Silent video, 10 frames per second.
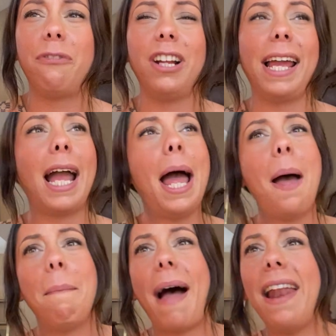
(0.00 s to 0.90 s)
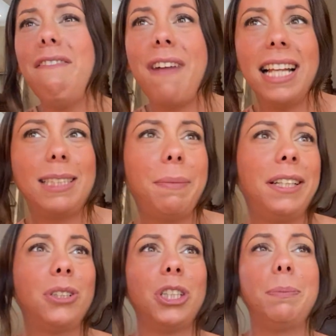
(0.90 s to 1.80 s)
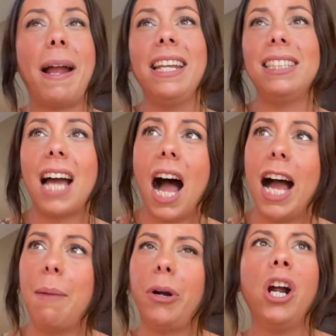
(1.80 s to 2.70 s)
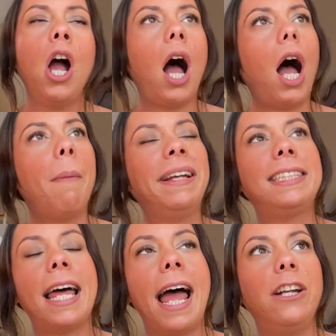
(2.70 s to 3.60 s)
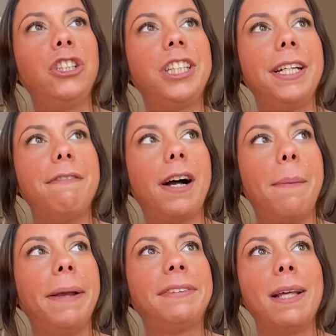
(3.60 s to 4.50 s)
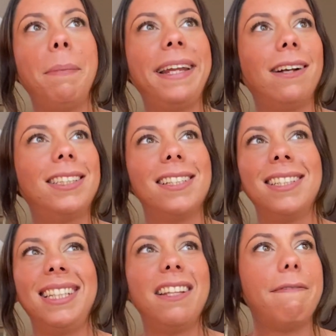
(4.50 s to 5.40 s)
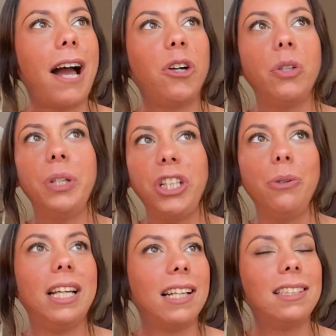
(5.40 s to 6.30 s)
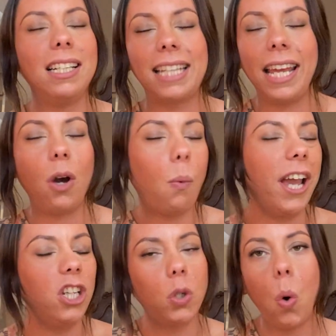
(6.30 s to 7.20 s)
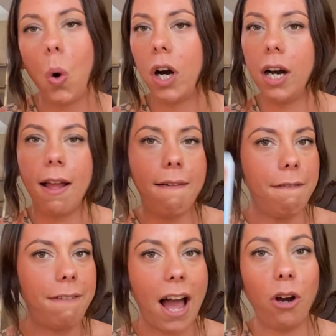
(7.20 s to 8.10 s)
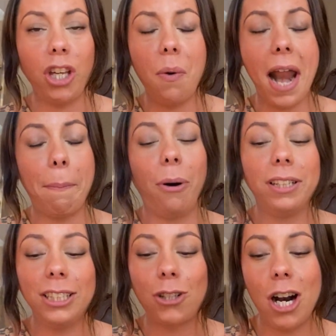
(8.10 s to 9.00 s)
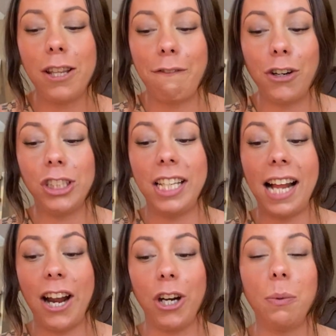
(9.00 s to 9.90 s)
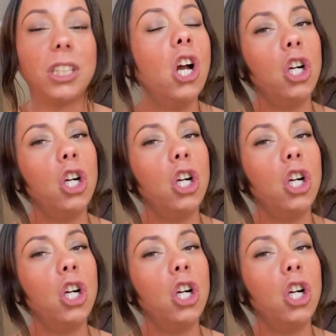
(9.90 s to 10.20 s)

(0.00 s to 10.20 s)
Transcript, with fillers: for like bad investments or spending time, or it's that energy of if somebody else doesn't see the value in you, that doesn't take away your value. And I pulled this card and the first thing I heard was,